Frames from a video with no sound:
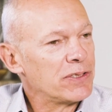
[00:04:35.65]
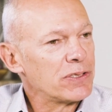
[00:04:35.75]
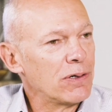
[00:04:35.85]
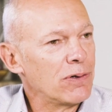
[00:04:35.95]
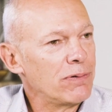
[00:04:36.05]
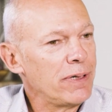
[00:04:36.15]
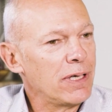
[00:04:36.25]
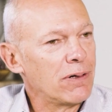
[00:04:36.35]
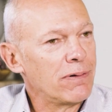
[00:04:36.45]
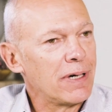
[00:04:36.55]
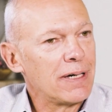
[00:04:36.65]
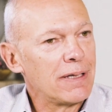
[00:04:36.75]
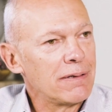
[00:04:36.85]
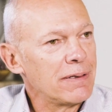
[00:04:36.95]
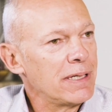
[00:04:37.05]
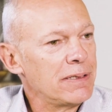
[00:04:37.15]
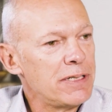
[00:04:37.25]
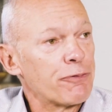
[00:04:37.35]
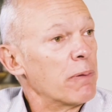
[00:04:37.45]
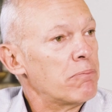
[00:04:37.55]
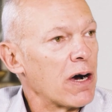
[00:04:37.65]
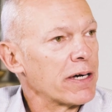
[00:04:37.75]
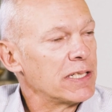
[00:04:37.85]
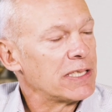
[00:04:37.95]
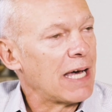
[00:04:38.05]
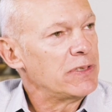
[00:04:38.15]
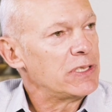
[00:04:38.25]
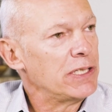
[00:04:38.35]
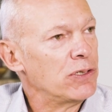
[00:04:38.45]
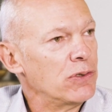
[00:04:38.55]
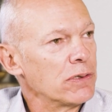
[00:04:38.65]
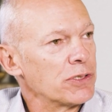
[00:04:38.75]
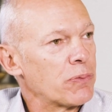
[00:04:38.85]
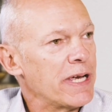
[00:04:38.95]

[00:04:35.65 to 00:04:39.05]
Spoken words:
And so, in different markets, obviously Google is